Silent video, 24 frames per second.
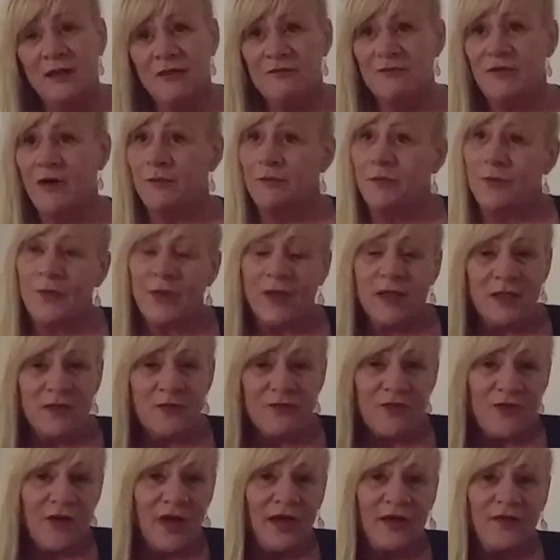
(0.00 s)
February the
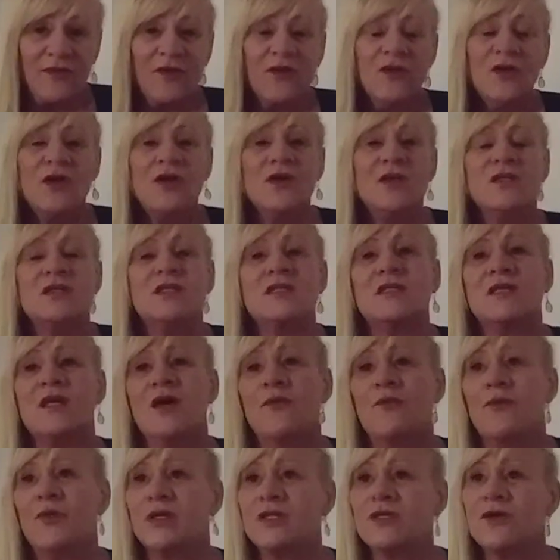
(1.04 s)
3rd. So
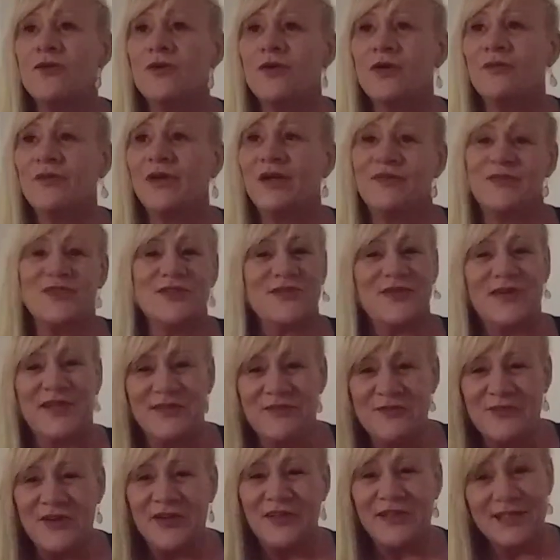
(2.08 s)
we're talking when I was
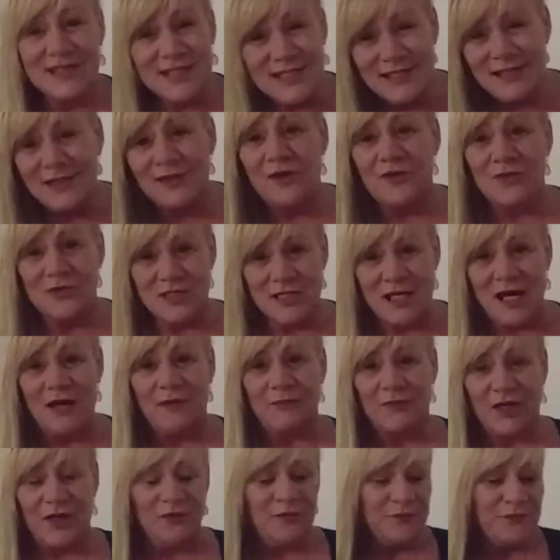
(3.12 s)
23. This is a long time
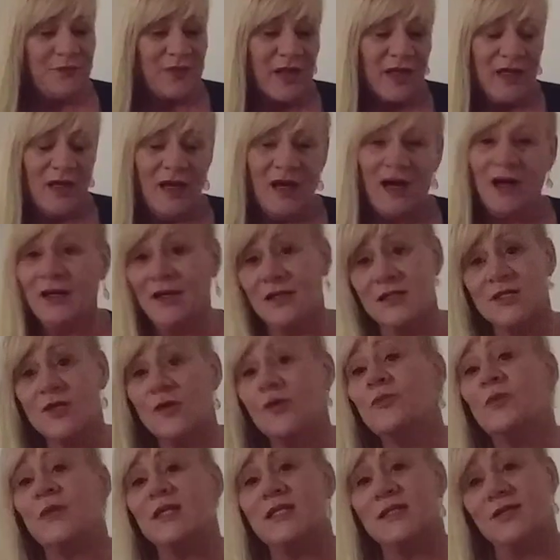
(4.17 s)
ago. And it's
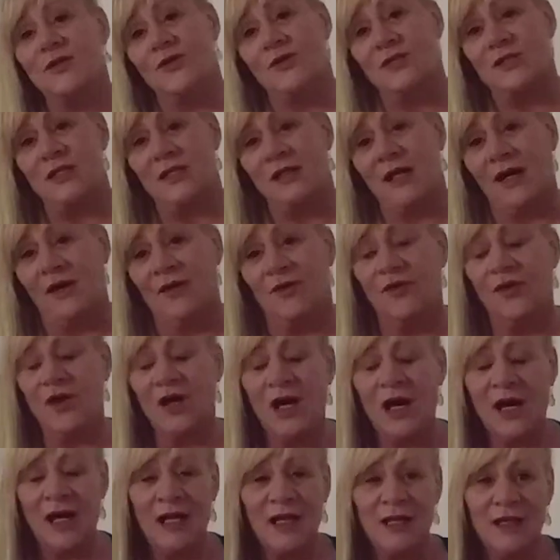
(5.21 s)
all been sorted out.
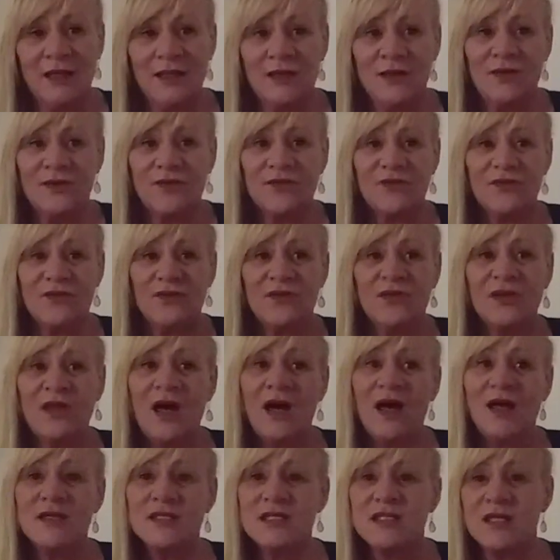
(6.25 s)
And
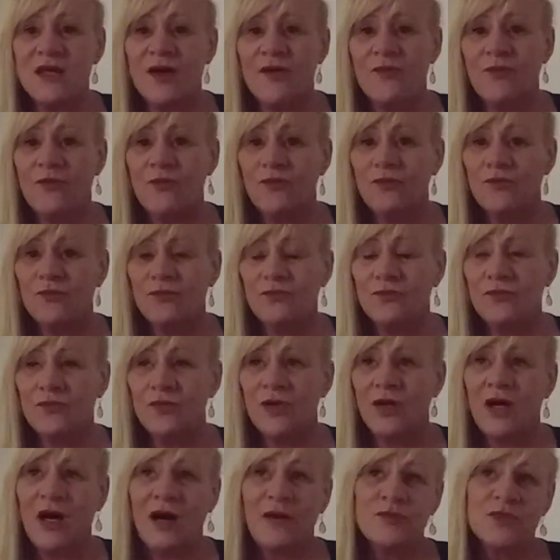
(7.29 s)
yeah, so
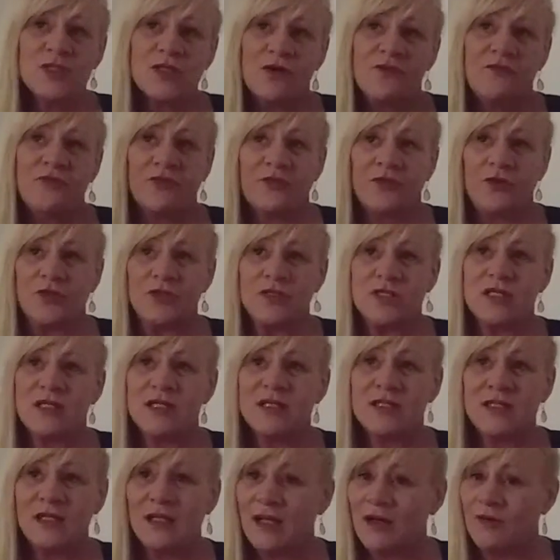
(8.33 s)
I was
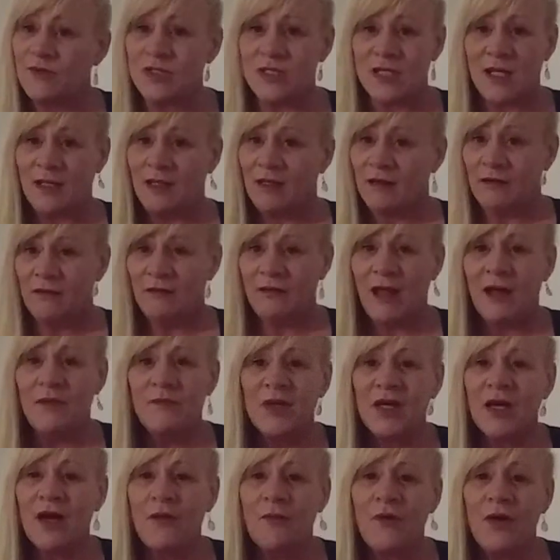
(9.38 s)
confronted and I was like, let me
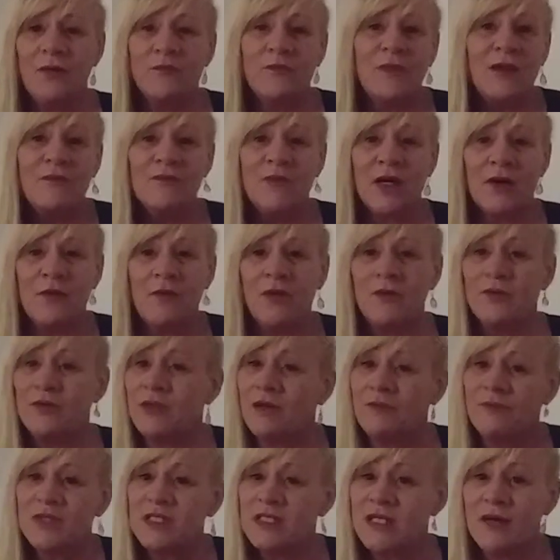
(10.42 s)
go home, let me go home,
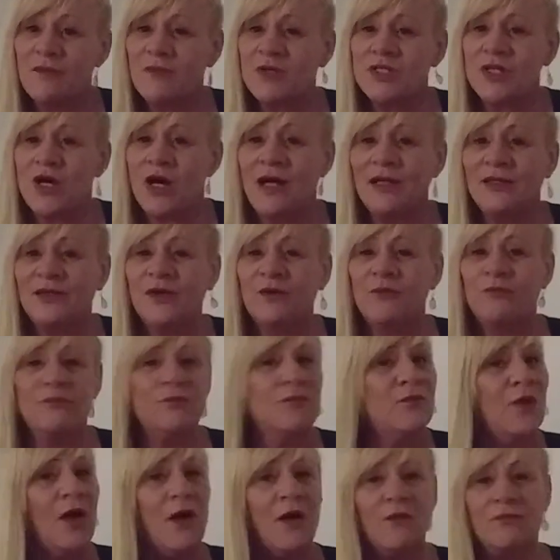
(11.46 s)
let me take my child home.
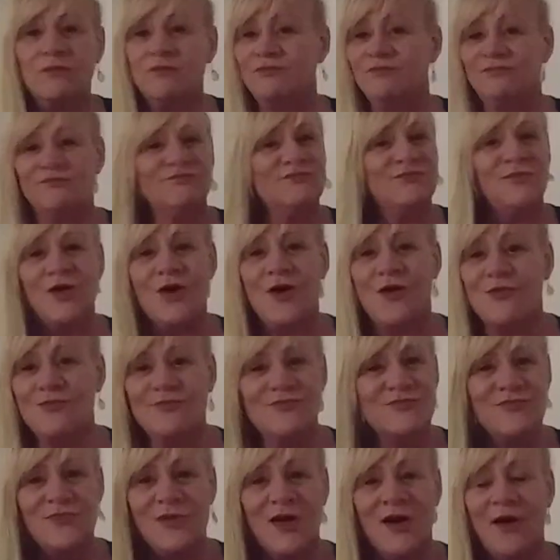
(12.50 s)
No, no,
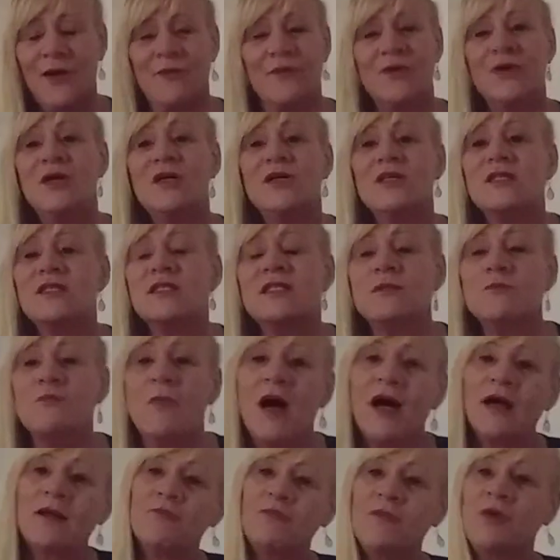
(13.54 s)
no.
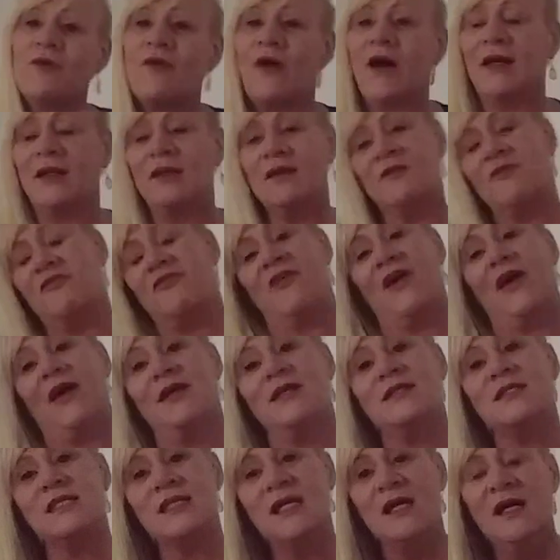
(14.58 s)
Smacked me right in the
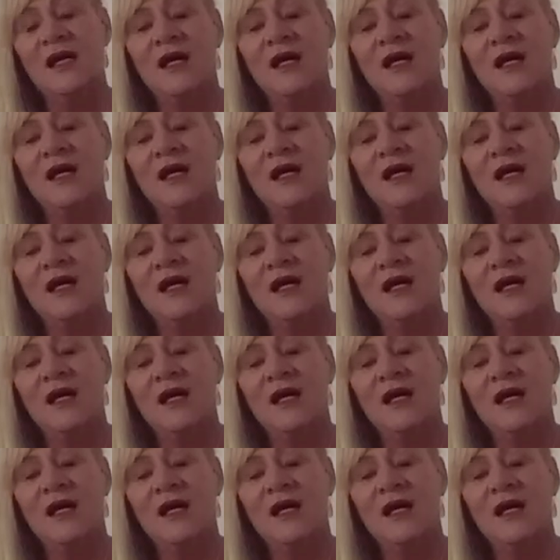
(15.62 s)
face.